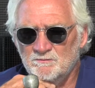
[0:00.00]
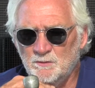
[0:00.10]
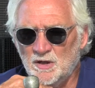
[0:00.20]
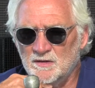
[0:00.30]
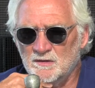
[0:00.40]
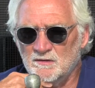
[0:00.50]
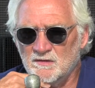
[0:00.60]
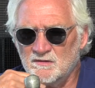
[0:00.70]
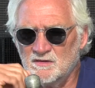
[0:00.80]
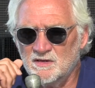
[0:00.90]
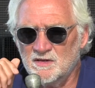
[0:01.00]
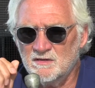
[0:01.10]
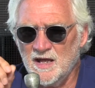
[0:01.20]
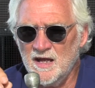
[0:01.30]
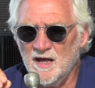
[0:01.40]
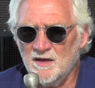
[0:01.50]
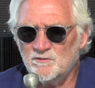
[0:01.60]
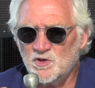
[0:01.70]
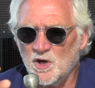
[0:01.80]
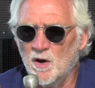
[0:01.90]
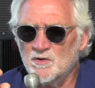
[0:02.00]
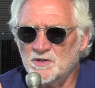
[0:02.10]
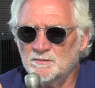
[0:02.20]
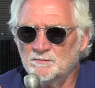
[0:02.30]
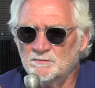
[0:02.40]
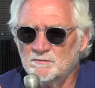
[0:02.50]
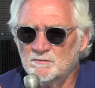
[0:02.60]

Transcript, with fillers: but they have chosen